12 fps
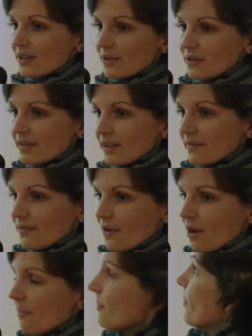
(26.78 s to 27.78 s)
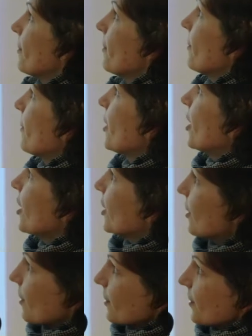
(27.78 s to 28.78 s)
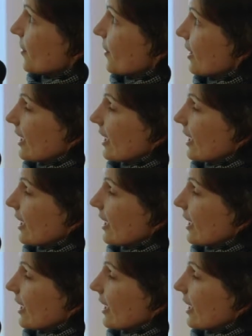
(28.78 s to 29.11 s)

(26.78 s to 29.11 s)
you see from, you could see,